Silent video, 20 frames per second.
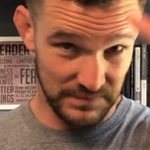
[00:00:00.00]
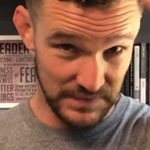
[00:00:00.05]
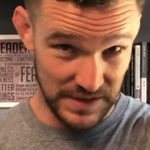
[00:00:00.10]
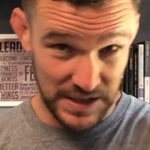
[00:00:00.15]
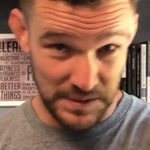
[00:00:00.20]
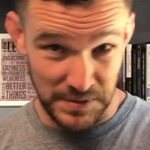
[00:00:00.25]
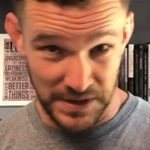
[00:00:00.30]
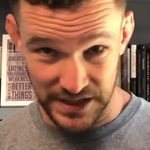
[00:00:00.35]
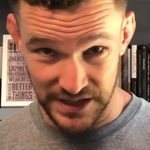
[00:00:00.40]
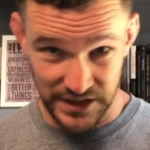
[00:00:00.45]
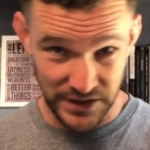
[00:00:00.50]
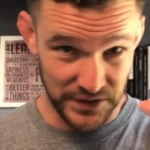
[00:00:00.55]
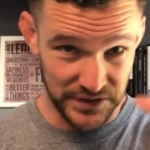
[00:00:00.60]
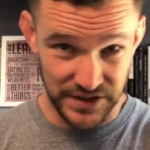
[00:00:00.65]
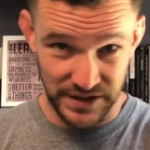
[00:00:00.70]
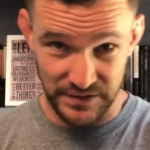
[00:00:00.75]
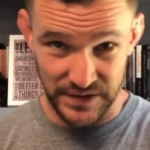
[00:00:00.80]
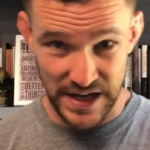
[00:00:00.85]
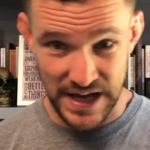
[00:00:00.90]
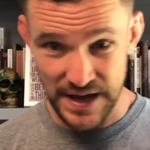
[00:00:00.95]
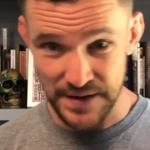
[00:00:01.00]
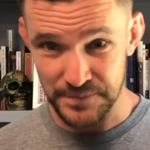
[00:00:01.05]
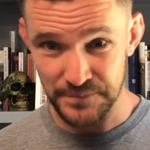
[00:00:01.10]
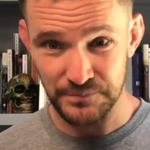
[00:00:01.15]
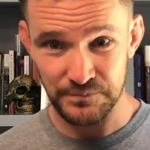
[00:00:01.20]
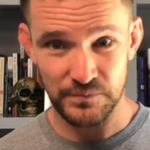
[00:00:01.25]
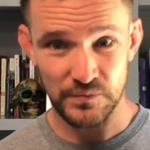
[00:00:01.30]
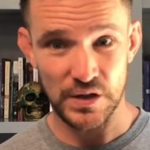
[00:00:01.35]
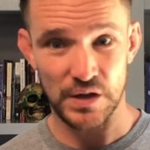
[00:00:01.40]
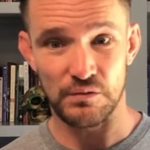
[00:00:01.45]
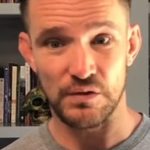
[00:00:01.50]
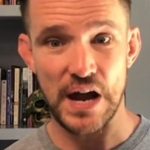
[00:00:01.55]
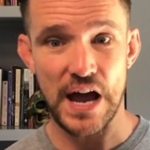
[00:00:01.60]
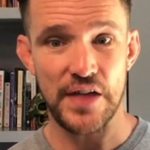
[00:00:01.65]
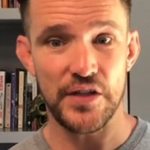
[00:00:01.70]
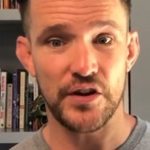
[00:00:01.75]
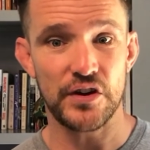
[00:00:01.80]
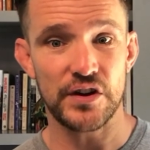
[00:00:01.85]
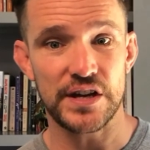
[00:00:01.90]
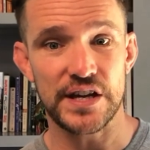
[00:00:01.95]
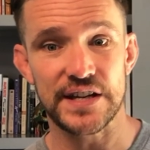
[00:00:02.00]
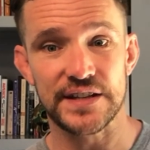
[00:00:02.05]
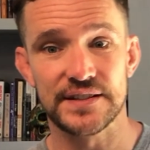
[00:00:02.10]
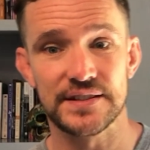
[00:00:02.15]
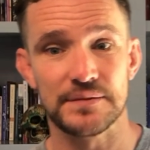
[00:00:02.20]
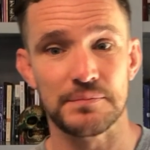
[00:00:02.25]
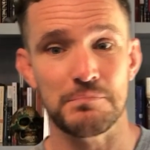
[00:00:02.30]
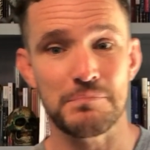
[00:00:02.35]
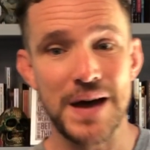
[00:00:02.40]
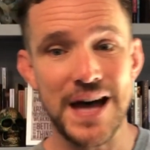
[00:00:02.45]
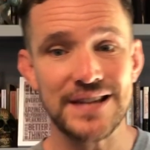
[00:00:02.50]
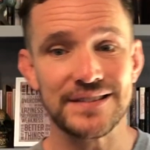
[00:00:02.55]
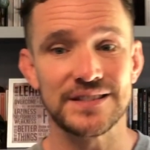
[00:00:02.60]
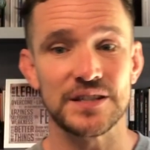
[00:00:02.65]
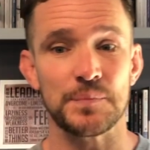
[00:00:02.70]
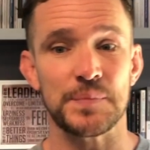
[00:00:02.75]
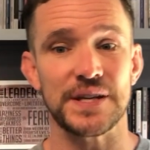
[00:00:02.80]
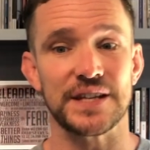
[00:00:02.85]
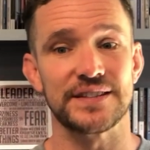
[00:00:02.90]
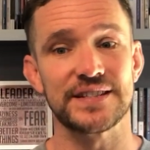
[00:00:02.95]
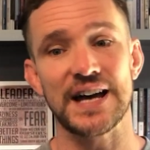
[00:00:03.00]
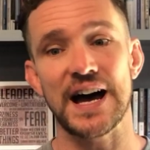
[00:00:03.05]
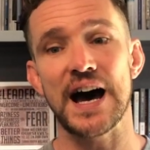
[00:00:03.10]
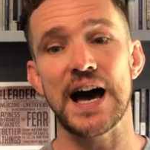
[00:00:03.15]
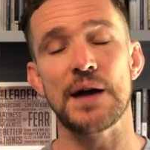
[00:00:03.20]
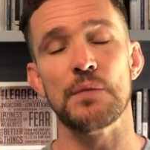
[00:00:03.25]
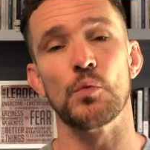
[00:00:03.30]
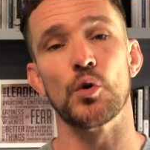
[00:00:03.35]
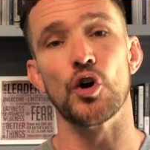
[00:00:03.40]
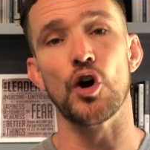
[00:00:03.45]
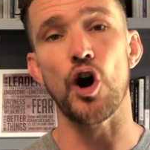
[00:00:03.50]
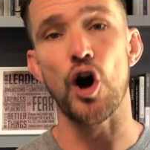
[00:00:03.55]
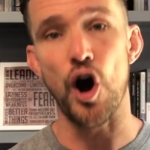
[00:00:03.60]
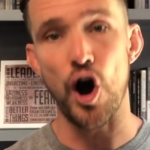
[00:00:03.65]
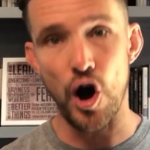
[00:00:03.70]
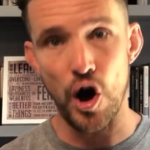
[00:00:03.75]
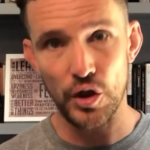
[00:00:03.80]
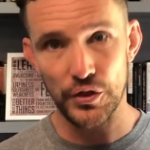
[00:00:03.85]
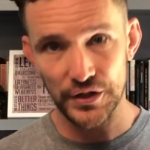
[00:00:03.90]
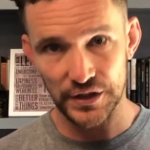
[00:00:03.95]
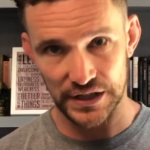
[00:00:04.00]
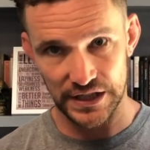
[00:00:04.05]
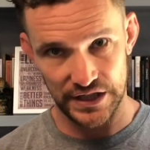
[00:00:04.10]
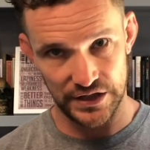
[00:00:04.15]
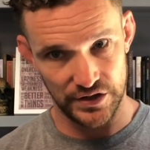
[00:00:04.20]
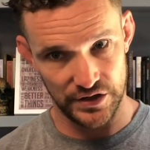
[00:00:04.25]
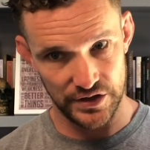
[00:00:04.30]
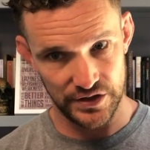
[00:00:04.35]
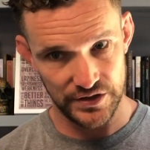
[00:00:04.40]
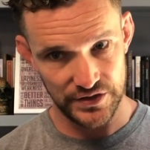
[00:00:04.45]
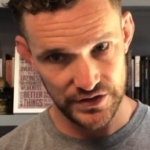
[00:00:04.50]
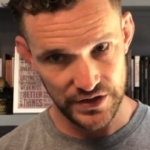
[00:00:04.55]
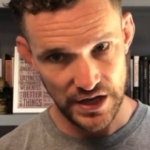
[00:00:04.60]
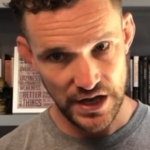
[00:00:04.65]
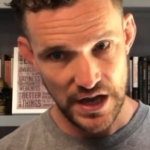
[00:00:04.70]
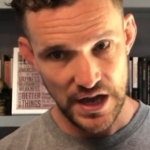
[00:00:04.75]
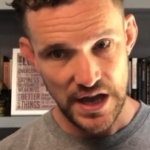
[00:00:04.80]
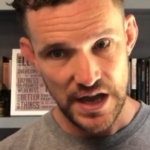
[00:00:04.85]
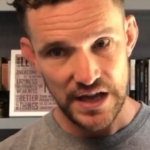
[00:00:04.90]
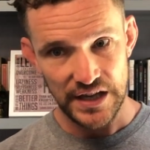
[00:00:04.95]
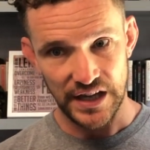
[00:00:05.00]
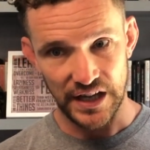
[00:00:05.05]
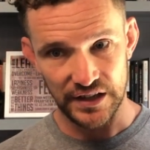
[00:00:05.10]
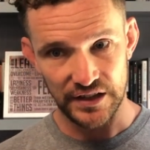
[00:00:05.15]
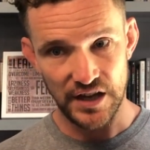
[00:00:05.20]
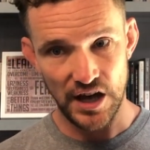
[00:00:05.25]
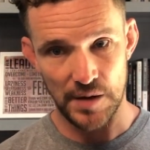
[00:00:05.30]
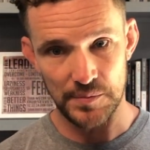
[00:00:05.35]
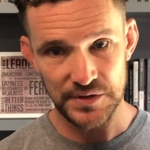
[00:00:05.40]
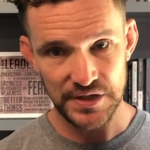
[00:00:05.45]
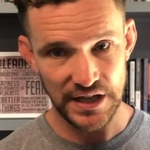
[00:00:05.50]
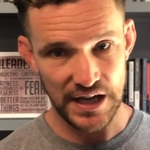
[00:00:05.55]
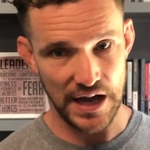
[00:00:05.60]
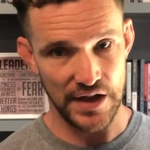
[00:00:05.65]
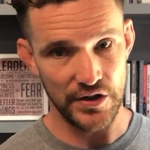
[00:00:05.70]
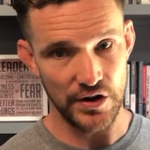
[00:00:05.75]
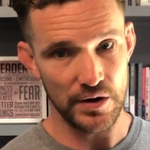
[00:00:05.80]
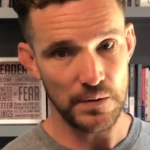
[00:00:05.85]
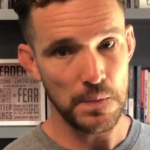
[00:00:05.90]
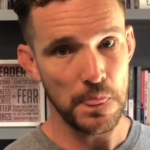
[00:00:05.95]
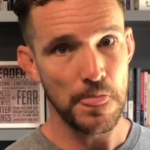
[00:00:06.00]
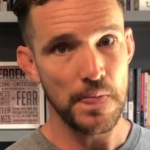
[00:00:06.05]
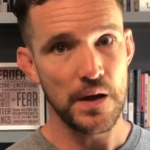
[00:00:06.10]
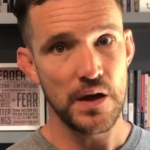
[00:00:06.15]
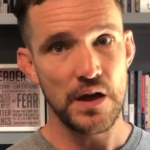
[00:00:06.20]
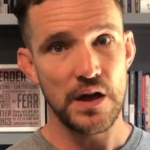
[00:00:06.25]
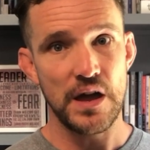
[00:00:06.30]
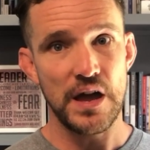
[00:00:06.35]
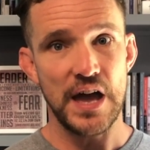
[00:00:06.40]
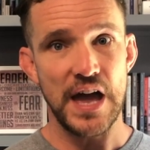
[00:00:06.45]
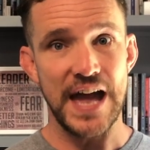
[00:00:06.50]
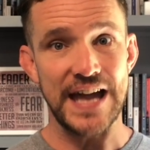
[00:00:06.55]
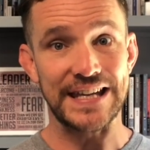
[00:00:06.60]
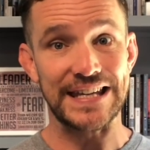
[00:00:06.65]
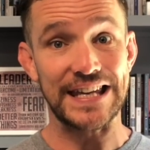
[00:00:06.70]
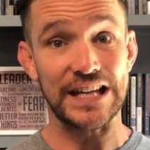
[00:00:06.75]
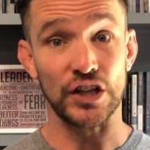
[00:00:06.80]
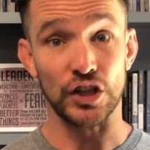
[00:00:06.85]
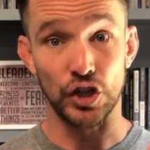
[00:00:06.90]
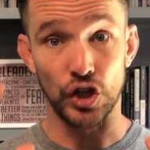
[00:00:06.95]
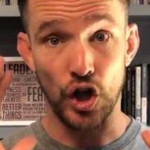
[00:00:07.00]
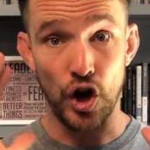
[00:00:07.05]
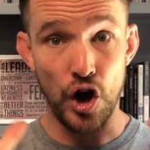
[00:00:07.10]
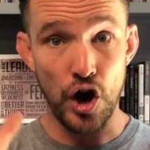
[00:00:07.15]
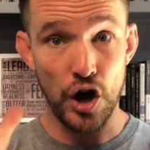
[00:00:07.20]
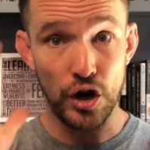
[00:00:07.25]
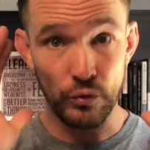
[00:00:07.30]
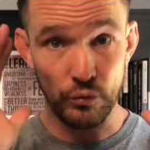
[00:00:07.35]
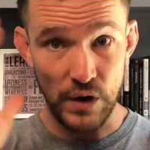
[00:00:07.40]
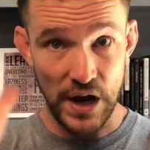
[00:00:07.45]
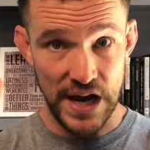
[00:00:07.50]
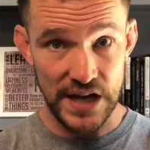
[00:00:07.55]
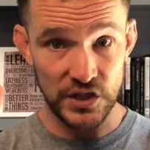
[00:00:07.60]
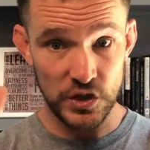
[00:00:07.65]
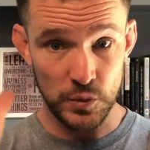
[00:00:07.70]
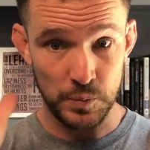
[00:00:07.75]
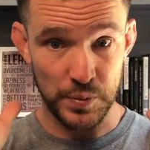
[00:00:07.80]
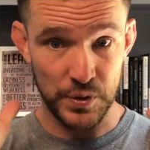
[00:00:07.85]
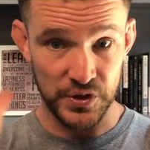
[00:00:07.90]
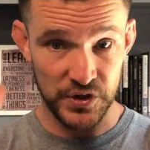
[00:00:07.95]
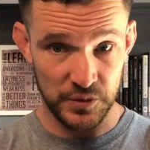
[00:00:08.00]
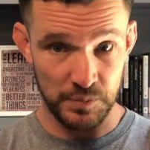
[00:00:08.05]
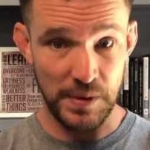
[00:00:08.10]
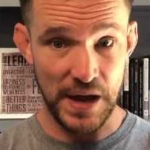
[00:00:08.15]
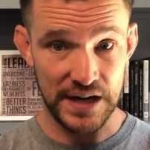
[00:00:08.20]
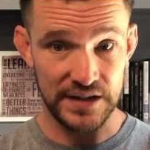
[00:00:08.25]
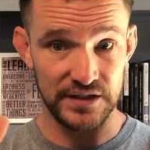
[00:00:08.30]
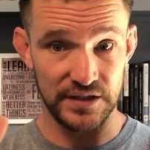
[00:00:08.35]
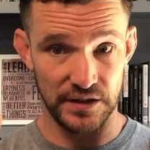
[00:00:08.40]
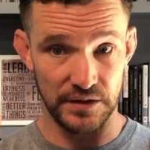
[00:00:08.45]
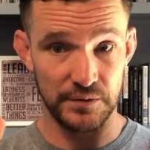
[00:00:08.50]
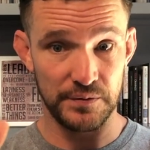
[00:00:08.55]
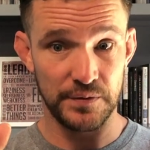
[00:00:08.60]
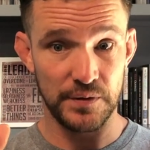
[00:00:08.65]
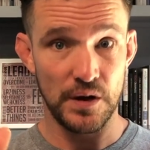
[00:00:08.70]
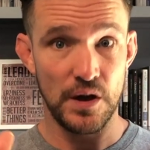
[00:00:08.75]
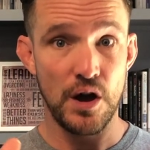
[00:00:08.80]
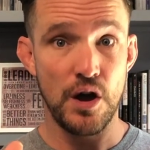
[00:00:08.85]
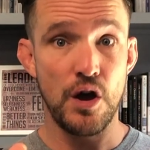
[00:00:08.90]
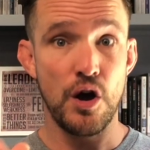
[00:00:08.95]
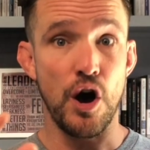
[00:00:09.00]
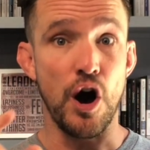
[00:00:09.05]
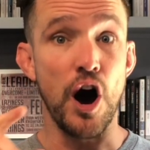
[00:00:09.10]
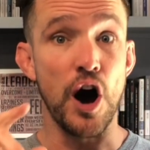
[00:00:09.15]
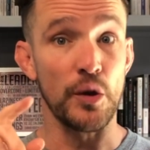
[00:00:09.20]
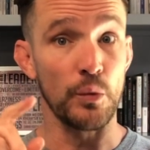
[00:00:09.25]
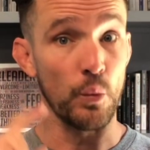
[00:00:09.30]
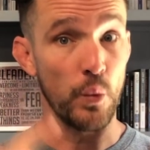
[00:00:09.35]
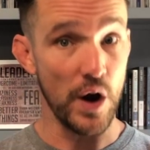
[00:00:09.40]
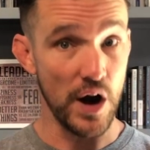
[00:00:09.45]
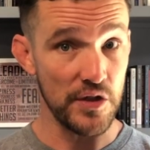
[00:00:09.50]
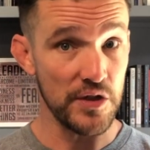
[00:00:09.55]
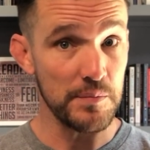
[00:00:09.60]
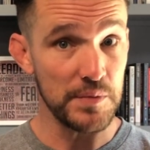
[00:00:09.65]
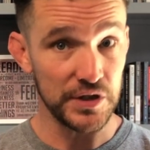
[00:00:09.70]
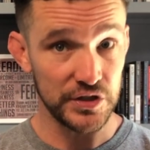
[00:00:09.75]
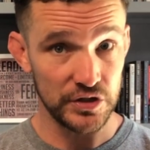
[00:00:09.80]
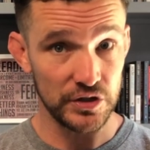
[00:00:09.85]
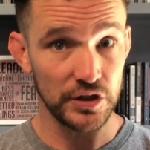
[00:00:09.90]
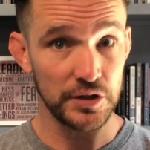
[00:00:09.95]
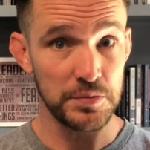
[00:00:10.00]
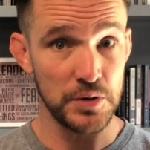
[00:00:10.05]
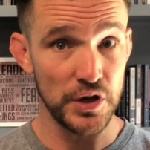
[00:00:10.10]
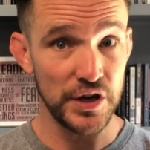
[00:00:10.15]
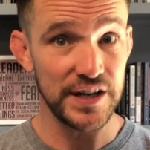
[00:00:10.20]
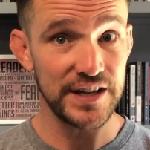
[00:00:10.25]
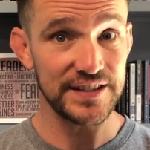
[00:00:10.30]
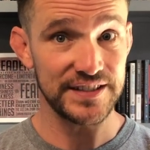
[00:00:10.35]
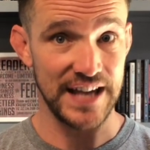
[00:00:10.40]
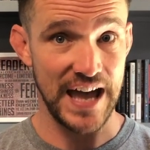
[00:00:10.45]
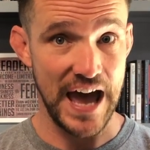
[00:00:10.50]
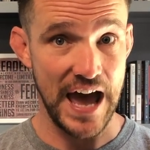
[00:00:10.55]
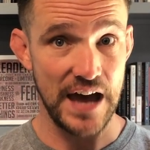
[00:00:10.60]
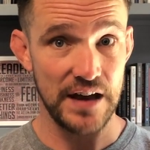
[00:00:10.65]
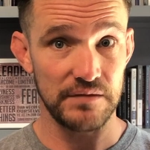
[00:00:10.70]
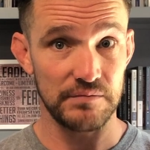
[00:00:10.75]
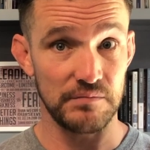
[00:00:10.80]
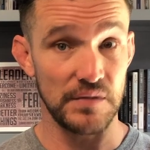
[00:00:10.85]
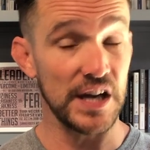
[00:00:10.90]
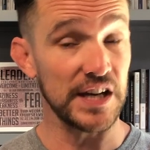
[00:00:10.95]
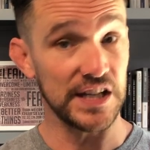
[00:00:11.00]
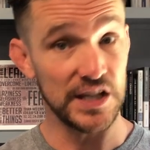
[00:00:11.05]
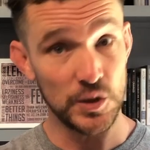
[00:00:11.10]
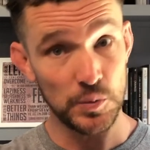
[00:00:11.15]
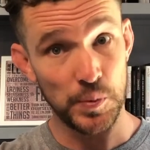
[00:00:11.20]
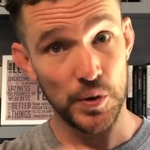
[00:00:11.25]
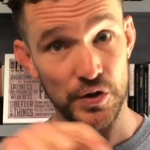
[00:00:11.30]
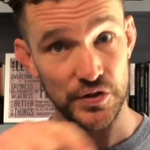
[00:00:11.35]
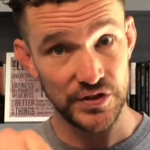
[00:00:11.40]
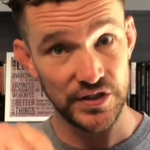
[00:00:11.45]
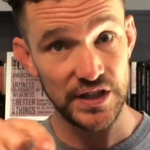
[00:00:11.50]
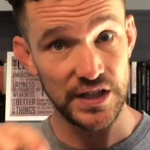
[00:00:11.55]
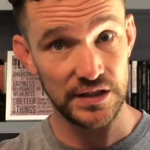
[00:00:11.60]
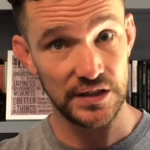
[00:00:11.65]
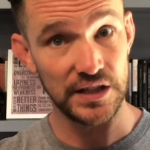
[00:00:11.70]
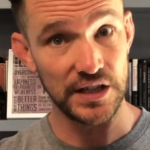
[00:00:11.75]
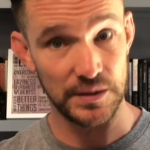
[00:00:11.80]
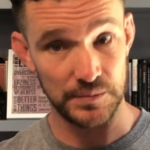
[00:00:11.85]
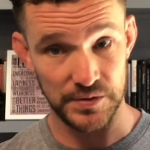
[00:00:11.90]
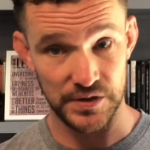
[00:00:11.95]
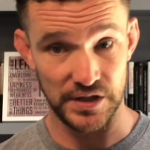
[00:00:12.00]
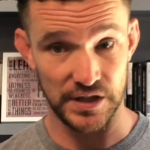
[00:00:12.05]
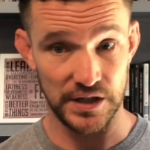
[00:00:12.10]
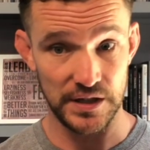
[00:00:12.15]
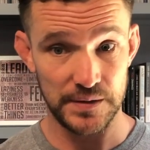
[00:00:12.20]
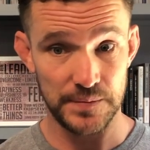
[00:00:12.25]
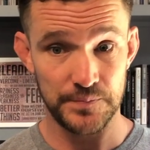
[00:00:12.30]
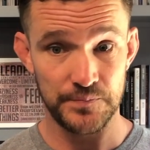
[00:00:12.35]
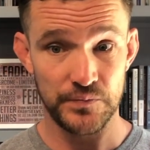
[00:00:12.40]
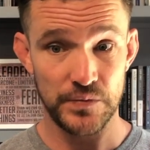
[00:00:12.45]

Anybody guilty of that? Rather, it's meant to be a time where all the leaders can come together and get a long-range perspective on where the missional community is at and each person in the MC,